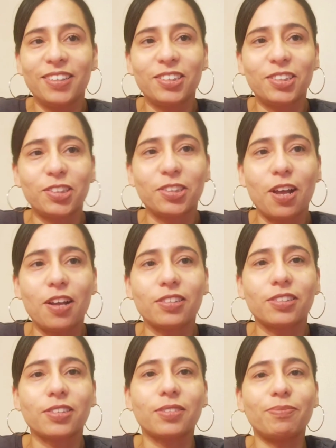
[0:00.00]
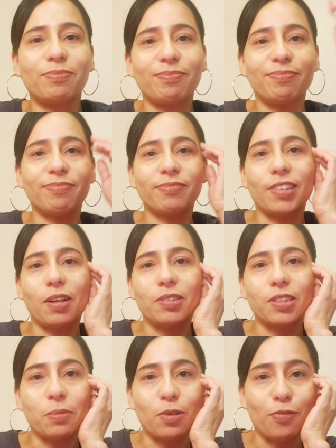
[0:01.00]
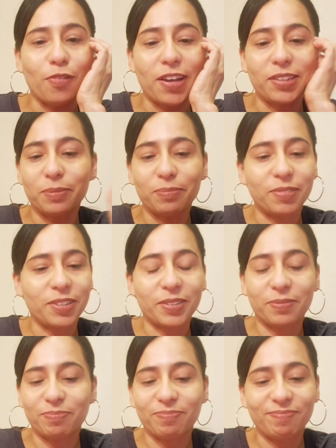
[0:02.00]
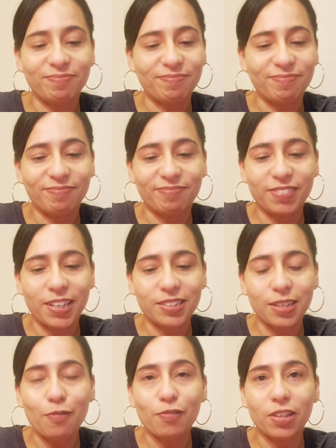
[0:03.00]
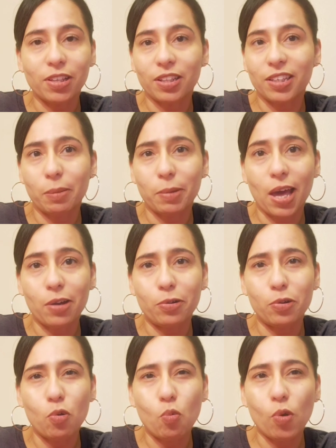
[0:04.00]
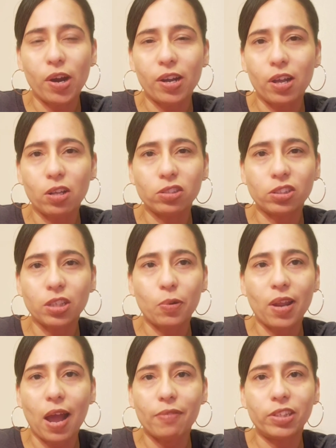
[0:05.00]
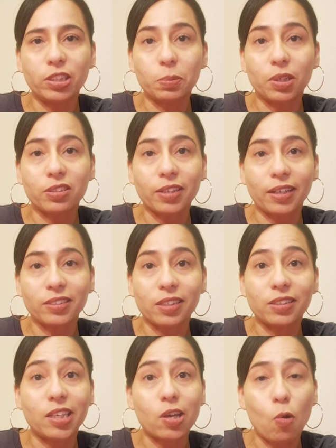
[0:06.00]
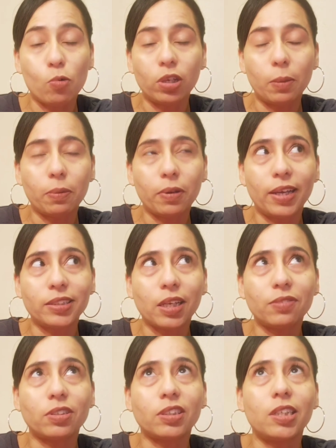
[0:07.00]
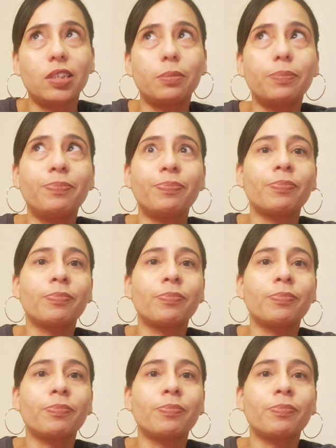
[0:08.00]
Shocked that I was able to find them. But yeah, definitely. I mean, I don't know where else they would have these because, like I said, the only place I've seen them,